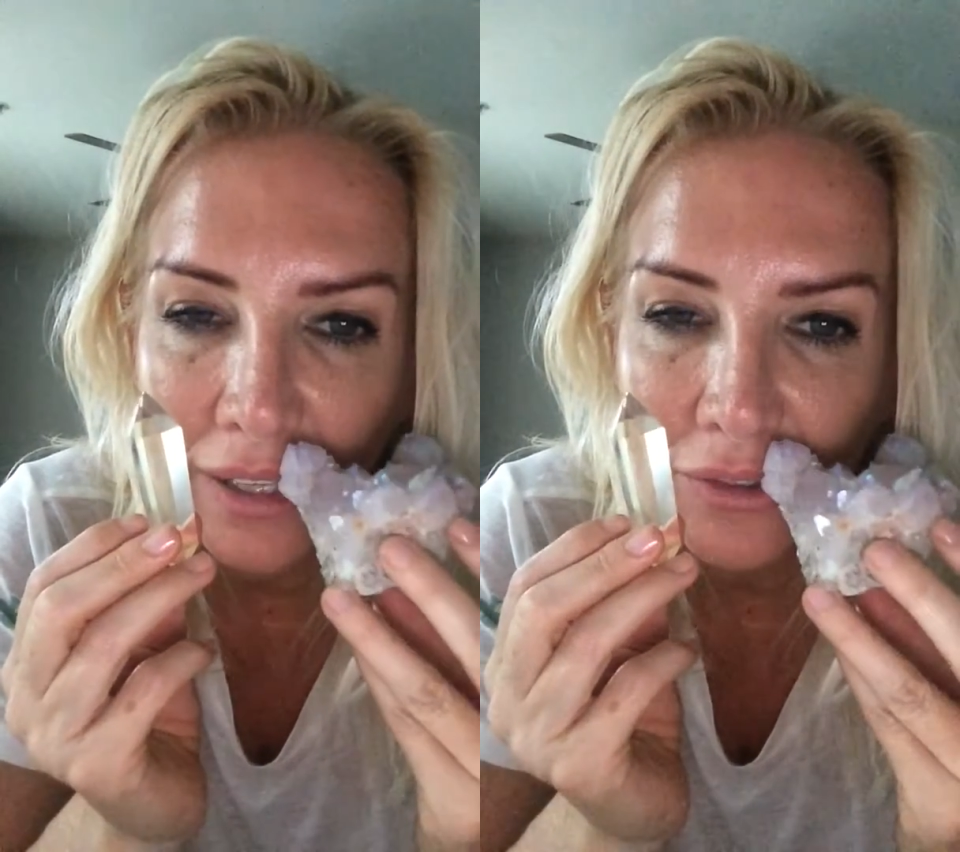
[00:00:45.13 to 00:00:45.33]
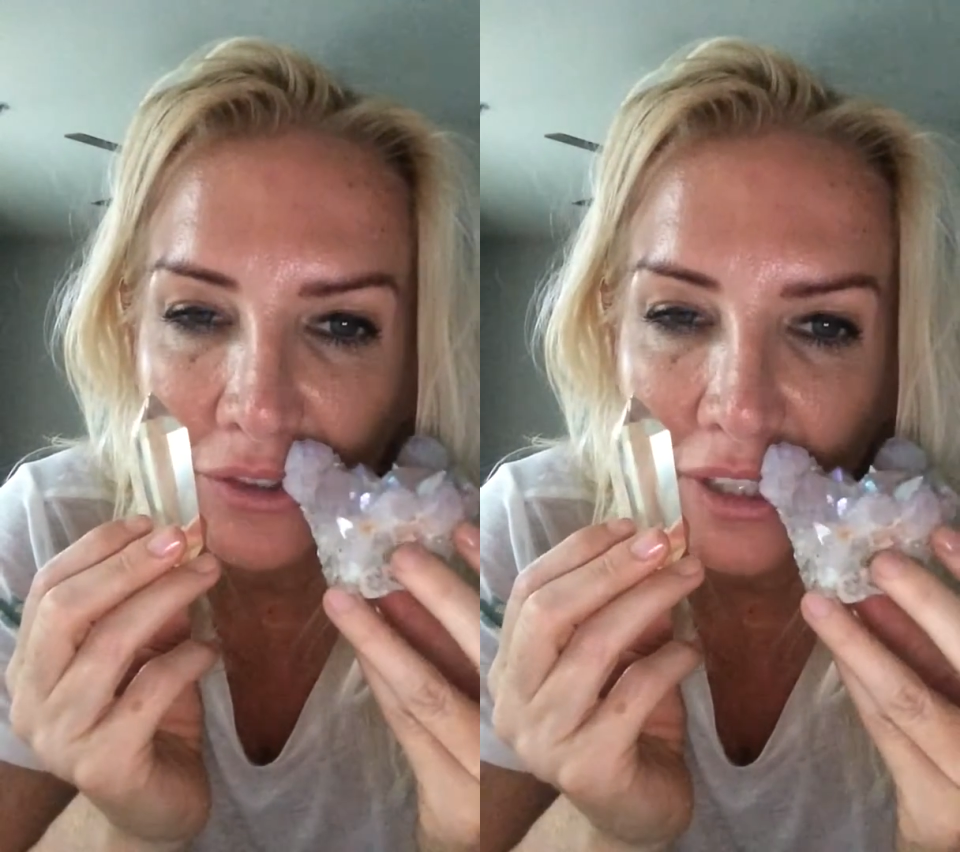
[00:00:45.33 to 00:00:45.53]

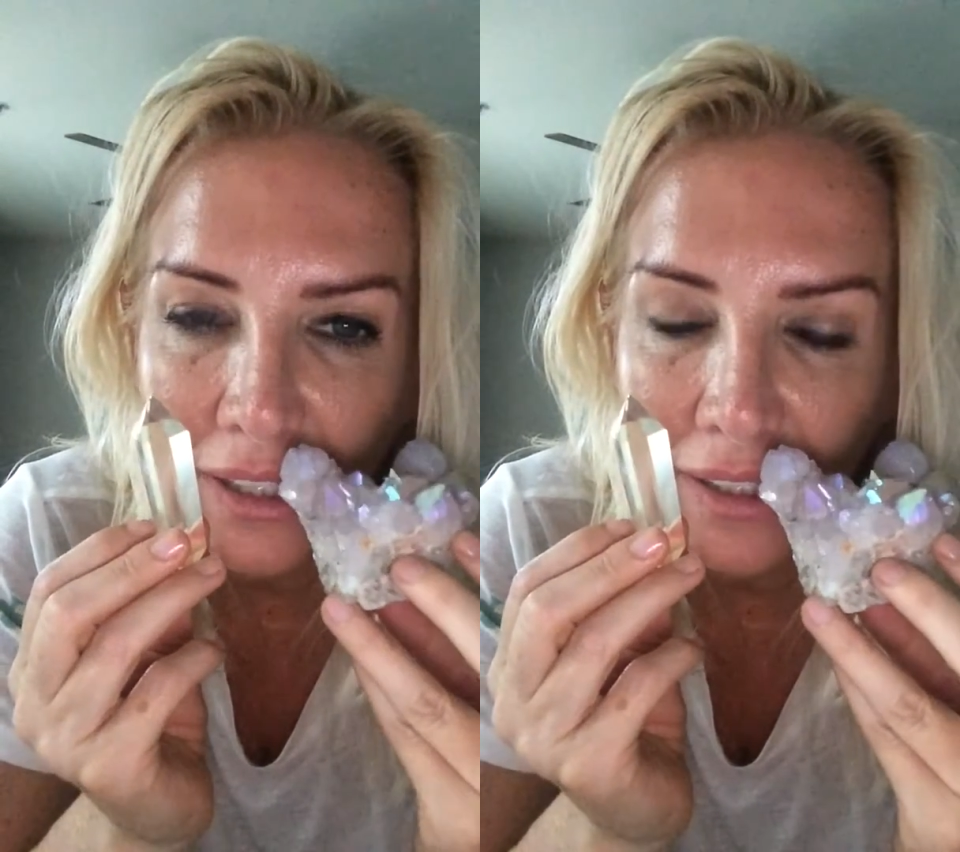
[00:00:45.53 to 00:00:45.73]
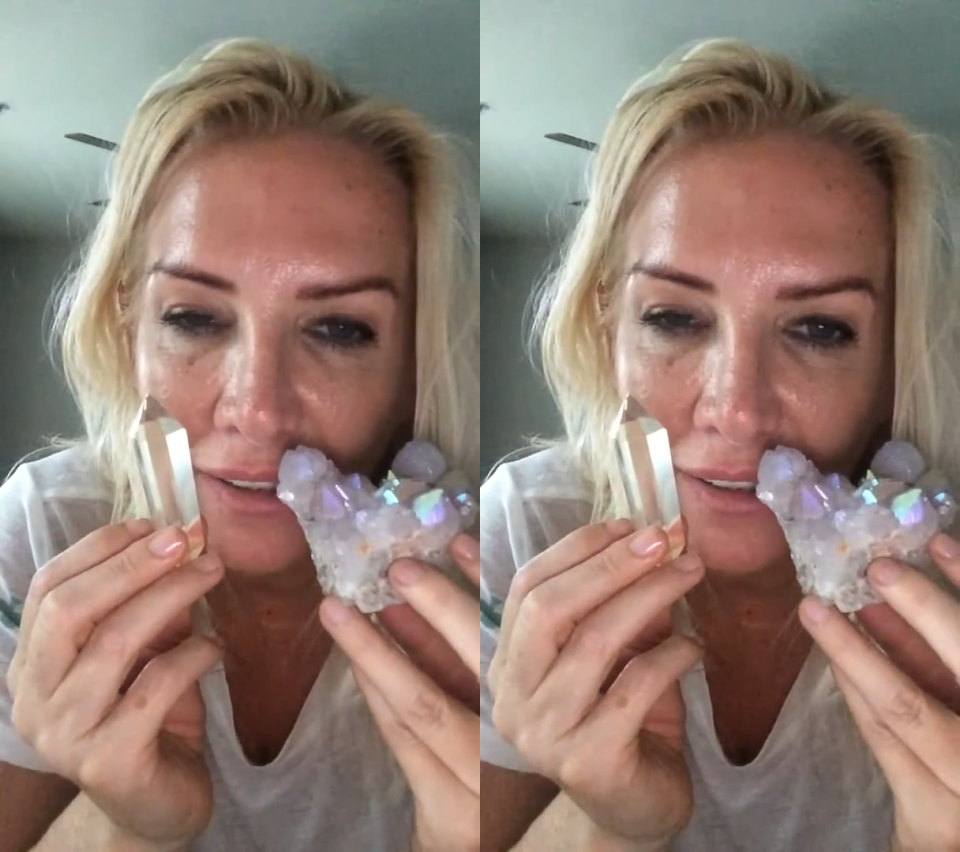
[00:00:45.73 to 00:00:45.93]

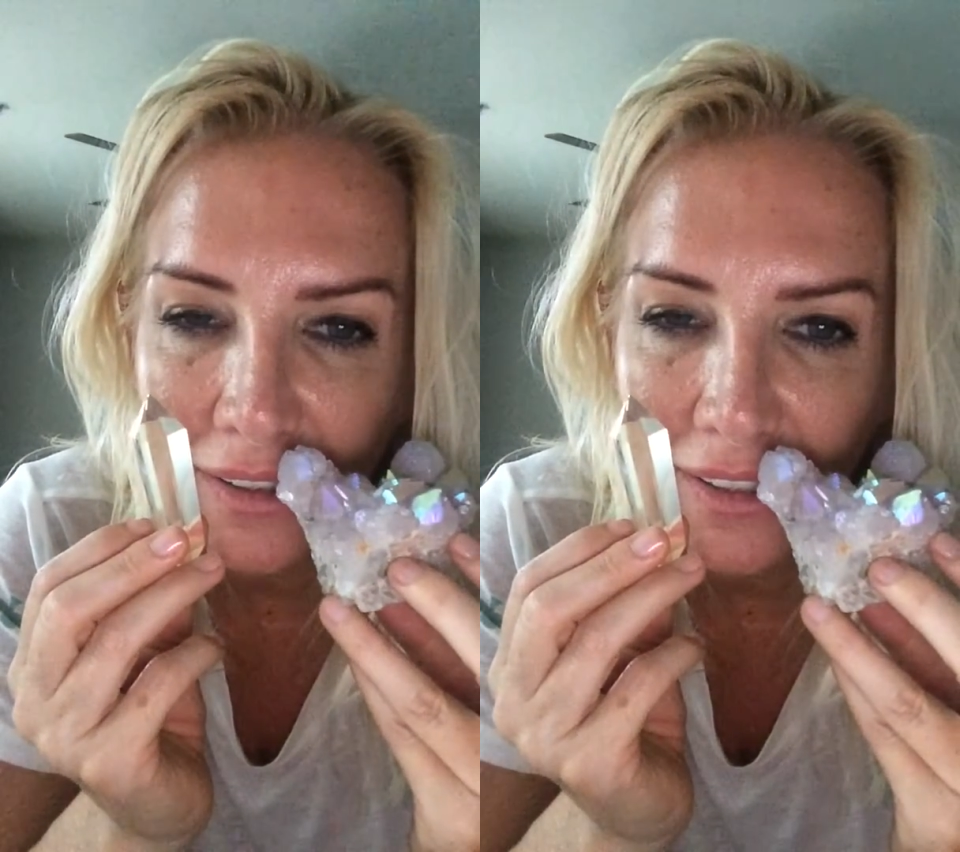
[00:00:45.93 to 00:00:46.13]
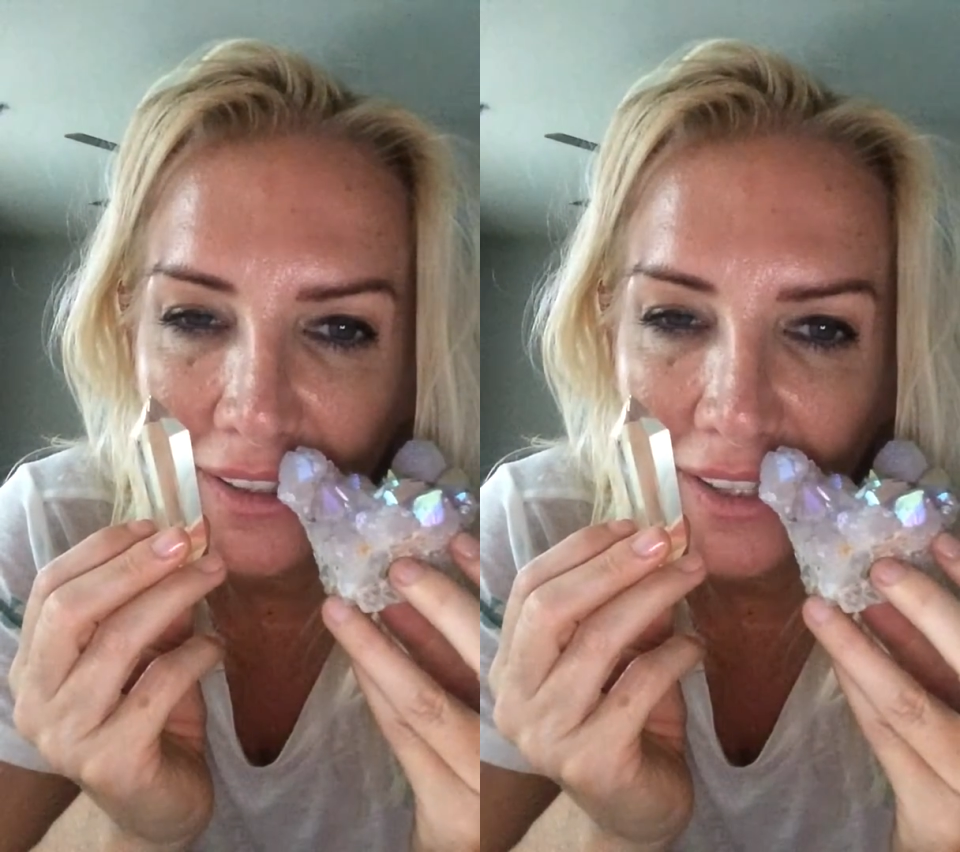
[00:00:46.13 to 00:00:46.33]
energy
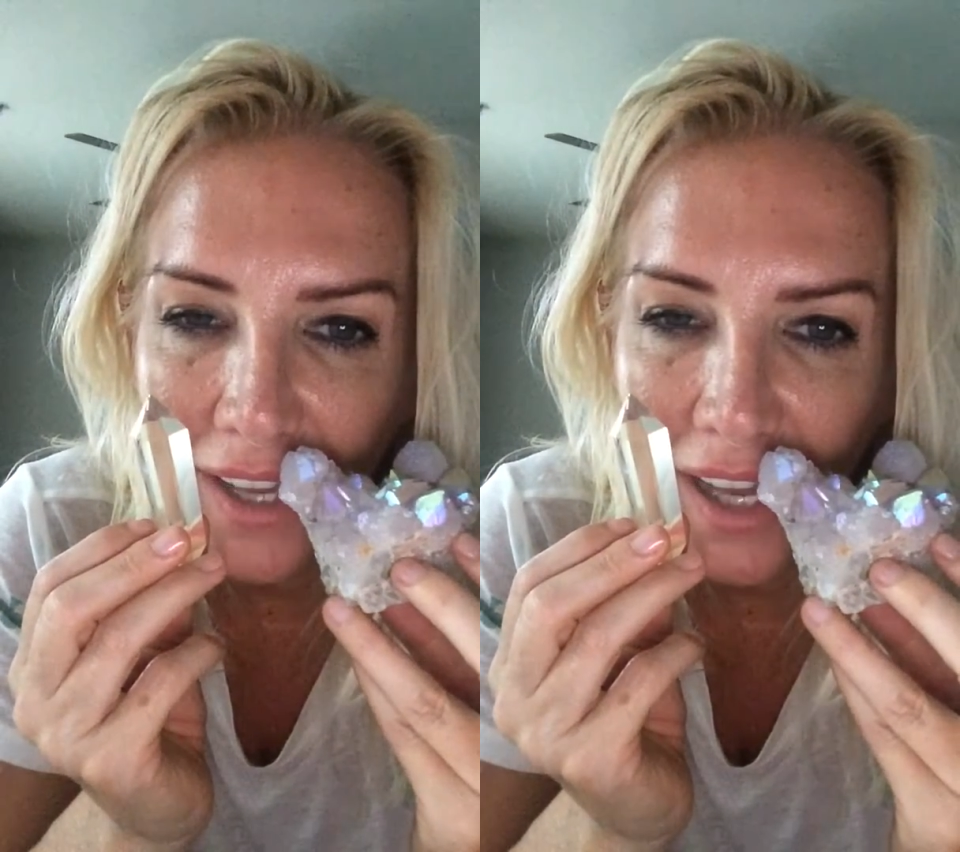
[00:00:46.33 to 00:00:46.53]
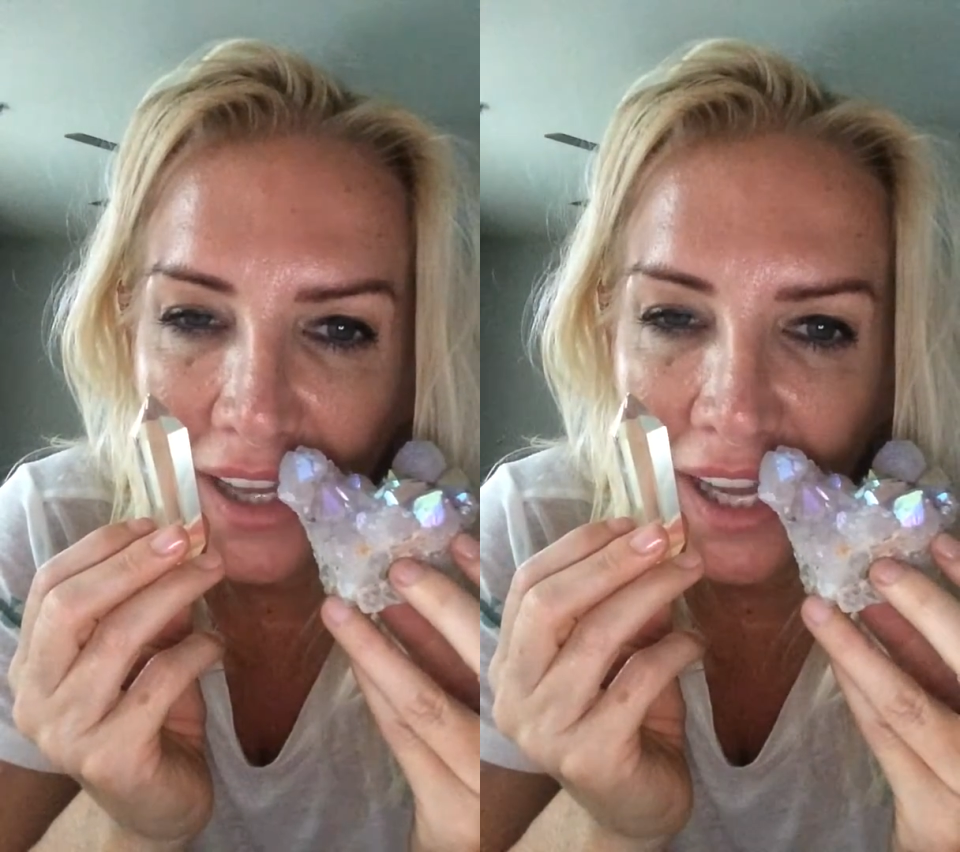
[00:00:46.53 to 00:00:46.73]

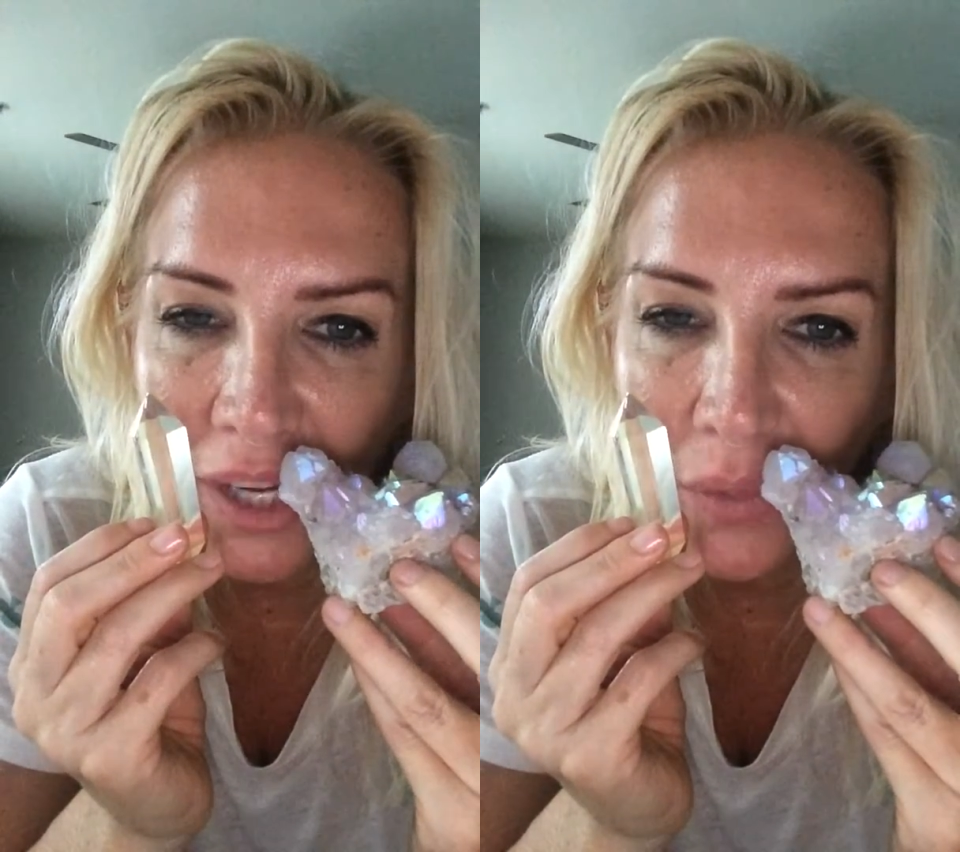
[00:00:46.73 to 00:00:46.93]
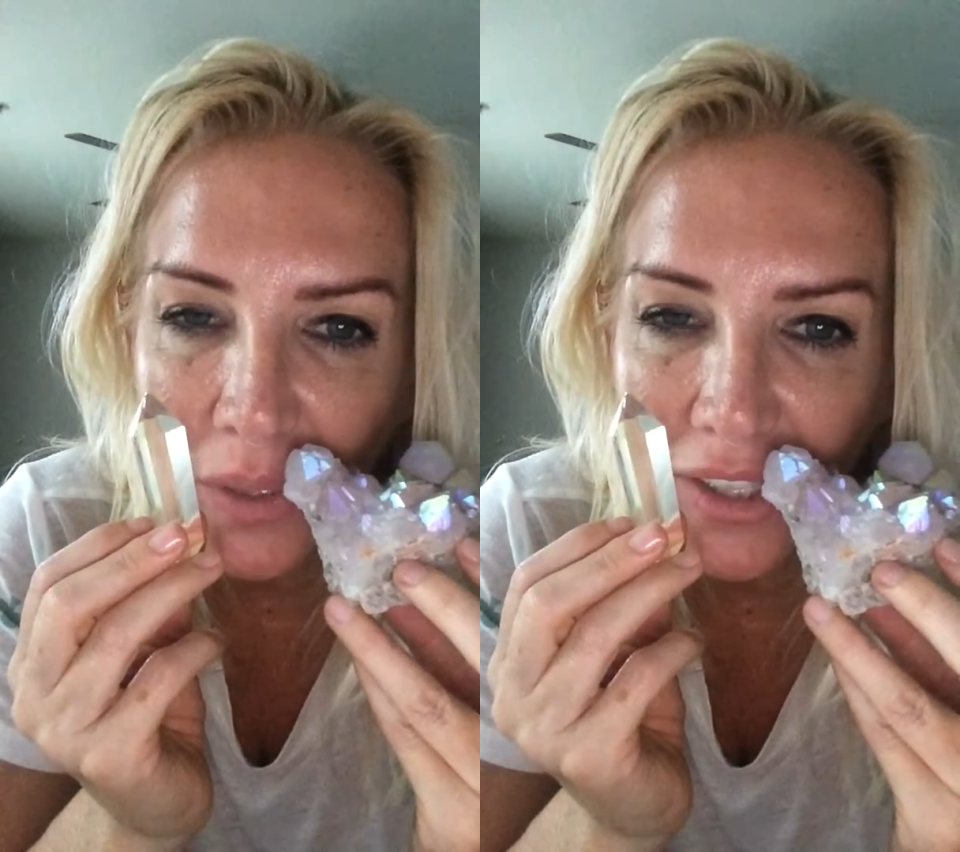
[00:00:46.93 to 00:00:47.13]
and
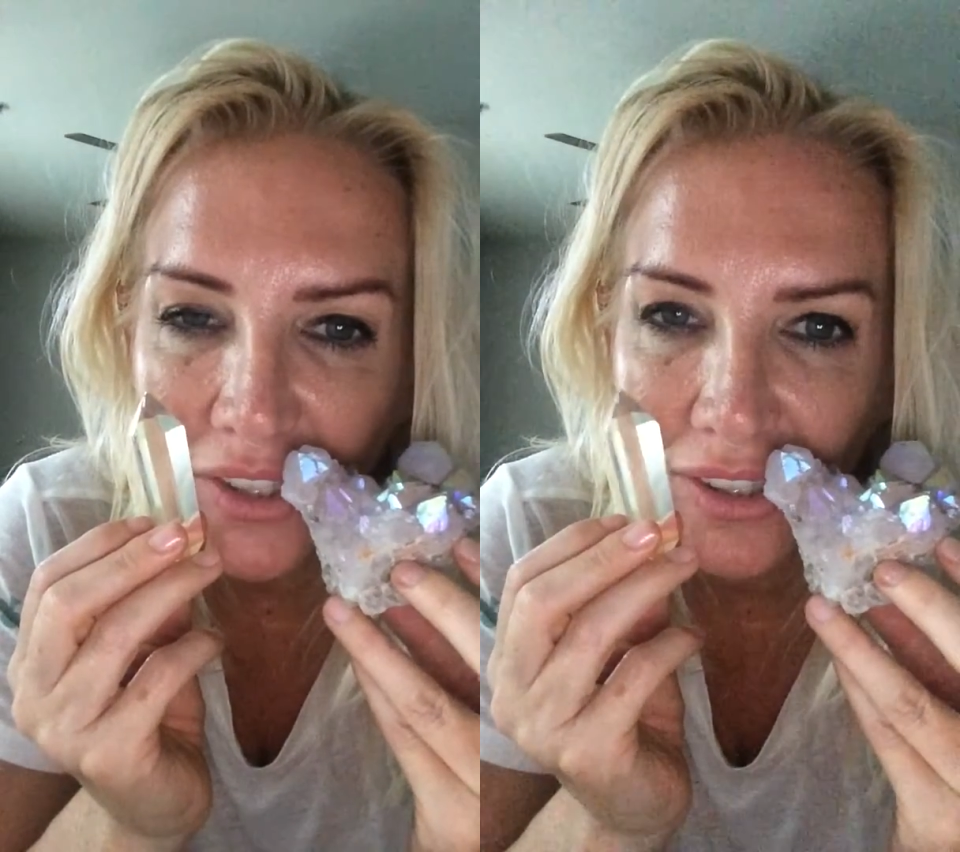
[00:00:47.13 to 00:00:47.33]
language.